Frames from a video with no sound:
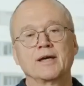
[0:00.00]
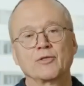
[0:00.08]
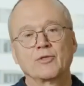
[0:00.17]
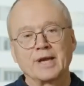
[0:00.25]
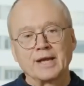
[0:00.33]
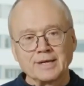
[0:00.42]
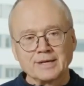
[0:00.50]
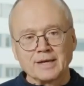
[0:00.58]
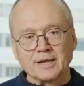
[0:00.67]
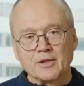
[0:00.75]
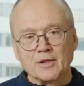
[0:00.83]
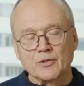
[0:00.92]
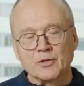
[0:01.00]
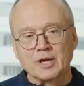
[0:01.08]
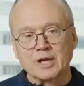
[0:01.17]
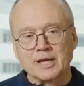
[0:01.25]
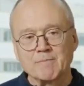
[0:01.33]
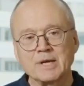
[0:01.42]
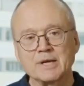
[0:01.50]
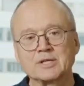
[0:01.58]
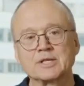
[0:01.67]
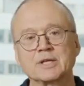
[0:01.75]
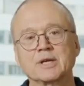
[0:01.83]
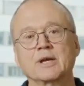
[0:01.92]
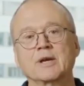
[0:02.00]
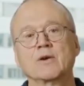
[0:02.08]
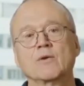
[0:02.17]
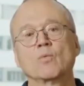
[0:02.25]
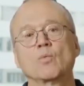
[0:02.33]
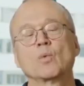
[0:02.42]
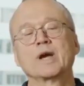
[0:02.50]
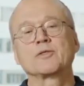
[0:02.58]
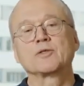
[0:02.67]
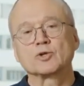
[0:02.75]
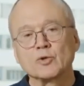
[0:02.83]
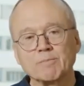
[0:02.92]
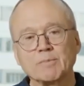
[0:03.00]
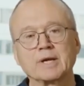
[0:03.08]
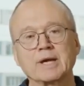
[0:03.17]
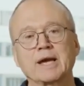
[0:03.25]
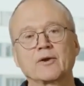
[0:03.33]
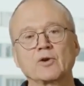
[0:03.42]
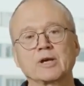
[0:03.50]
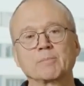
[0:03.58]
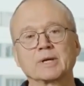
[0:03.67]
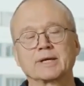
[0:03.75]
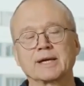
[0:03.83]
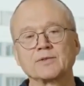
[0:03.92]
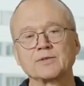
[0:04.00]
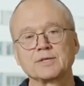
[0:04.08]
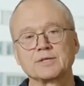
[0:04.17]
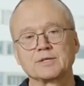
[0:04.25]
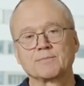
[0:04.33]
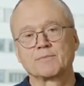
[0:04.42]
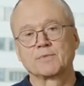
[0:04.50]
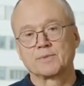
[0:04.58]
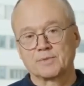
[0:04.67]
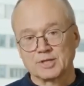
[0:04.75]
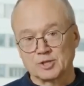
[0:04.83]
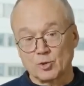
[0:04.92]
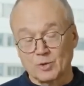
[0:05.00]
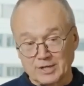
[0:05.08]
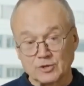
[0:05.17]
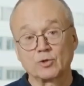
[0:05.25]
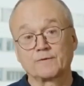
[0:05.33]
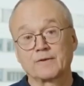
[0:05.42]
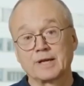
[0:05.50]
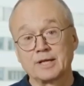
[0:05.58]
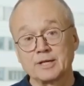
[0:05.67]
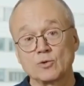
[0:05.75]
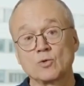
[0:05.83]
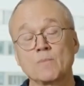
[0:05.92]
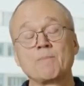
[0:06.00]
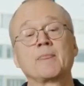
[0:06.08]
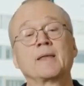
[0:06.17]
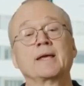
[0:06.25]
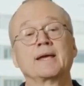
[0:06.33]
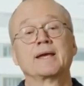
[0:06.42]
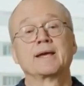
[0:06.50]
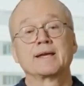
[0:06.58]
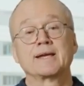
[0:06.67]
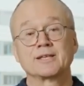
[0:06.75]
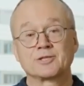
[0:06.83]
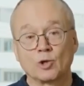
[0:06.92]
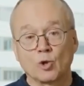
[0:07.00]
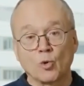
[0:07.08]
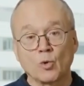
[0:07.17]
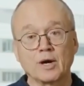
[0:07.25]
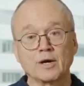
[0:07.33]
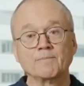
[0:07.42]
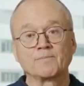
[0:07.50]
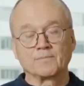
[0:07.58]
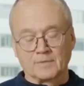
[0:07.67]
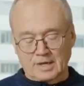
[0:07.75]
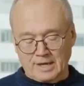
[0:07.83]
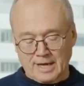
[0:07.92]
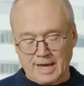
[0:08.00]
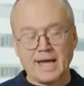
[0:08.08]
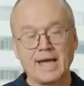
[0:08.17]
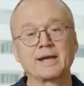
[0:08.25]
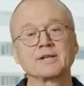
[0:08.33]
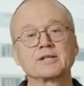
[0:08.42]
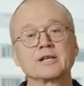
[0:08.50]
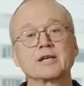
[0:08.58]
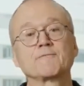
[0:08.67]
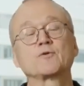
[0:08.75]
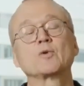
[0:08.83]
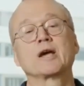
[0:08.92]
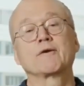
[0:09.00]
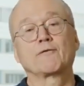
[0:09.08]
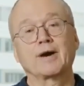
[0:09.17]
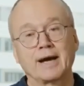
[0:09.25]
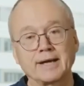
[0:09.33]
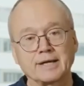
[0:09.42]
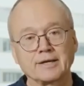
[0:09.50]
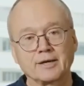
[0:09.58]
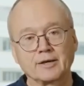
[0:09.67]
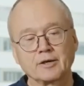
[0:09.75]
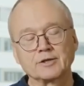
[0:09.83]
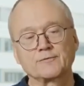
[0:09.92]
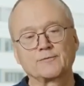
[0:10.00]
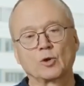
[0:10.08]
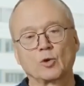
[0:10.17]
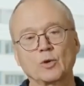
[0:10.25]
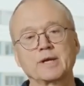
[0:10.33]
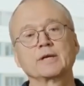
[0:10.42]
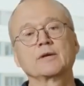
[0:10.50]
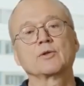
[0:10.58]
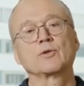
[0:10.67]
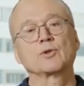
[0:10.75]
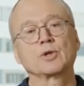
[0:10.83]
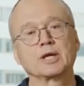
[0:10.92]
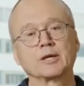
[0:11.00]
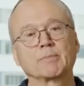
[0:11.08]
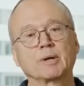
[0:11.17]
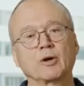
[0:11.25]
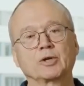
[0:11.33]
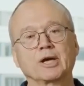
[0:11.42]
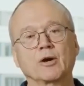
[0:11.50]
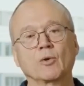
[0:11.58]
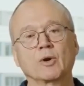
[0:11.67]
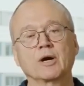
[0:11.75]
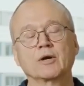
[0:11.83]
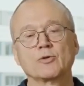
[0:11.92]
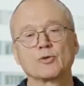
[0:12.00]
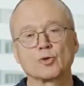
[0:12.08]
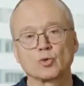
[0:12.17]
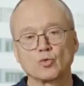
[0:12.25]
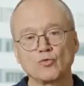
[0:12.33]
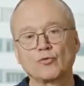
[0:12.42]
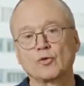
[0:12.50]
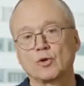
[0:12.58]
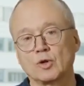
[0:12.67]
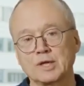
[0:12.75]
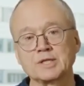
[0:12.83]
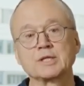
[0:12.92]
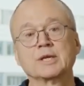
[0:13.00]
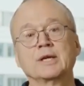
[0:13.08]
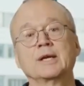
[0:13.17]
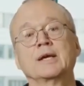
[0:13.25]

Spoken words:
then the limit where the tripping area begins, this threshold value, is lower. And if you have high currents flowing, think about our through fault,